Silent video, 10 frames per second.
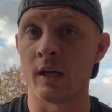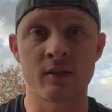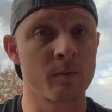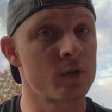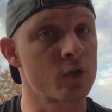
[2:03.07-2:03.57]

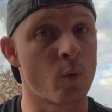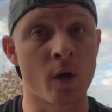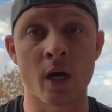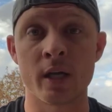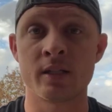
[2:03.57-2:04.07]
something's going
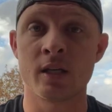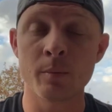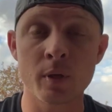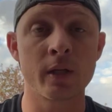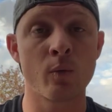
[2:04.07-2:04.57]
on.
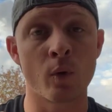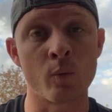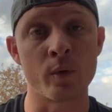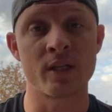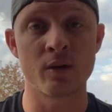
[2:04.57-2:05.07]
Typically,
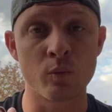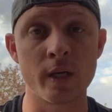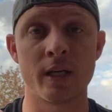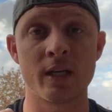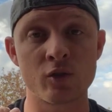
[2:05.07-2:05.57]
when we see
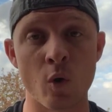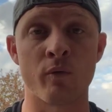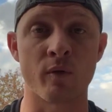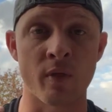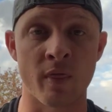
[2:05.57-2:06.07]
readings
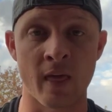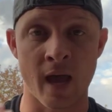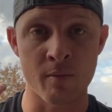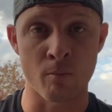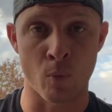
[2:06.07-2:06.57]
over
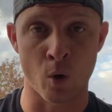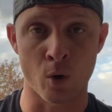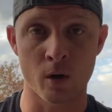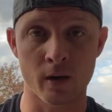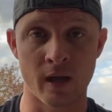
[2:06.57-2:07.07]
that
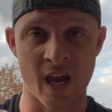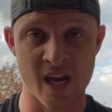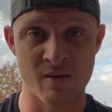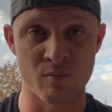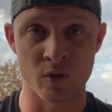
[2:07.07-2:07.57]
mark,
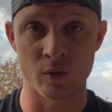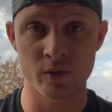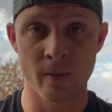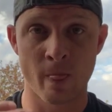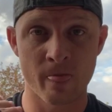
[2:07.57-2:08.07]
8
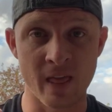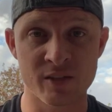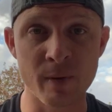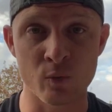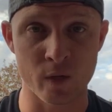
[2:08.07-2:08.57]
mils,
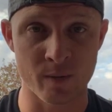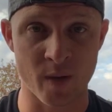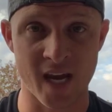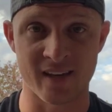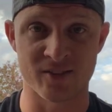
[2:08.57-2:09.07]
that's been
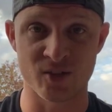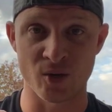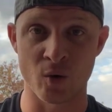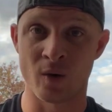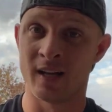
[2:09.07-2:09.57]
repainted.
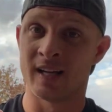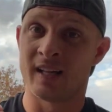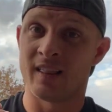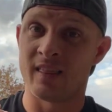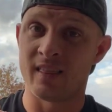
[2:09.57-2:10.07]
So
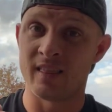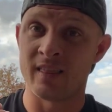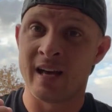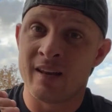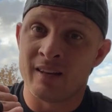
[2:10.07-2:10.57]

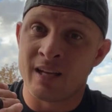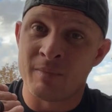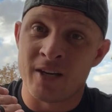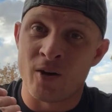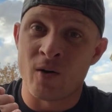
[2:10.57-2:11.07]
that let
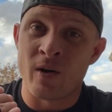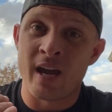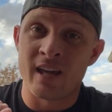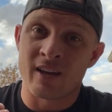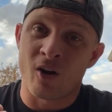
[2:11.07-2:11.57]
me know,
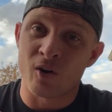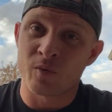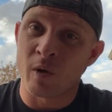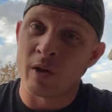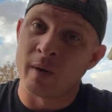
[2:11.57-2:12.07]
hey, the
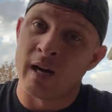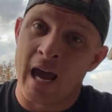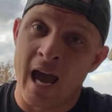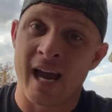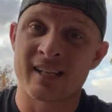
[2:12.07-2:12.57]
car's probably been in
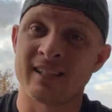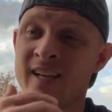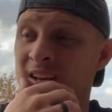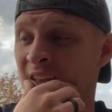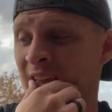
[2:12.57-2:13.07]
an
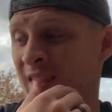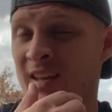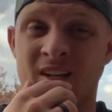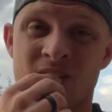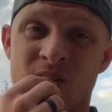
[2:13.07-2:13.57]
accident. And
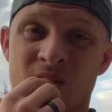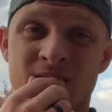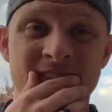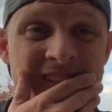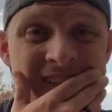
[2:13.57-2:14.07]
then I start
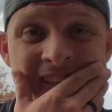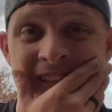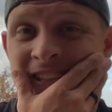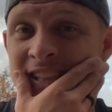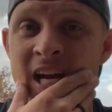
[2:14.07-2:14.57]
going,
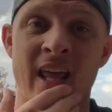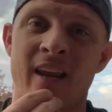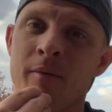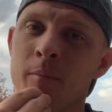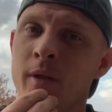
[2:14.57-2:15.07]
oh, and
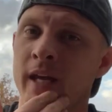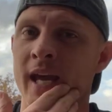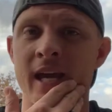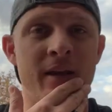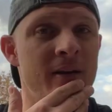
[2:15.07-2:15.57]
then I'm like,
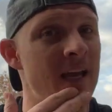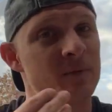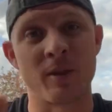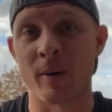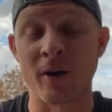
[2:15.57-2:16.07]
hey, hate
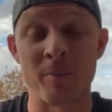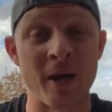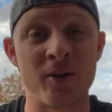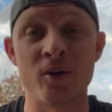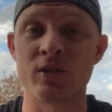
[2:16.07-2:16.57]
to be the bearer of
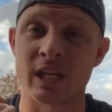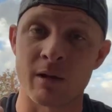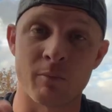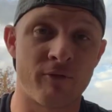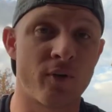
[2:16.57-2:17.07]
bad news.
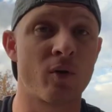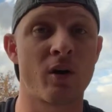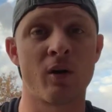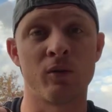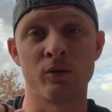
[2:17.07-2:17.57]
Gave him a phone
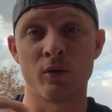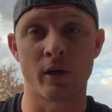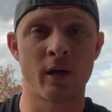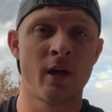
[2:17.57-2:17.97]
call. Look,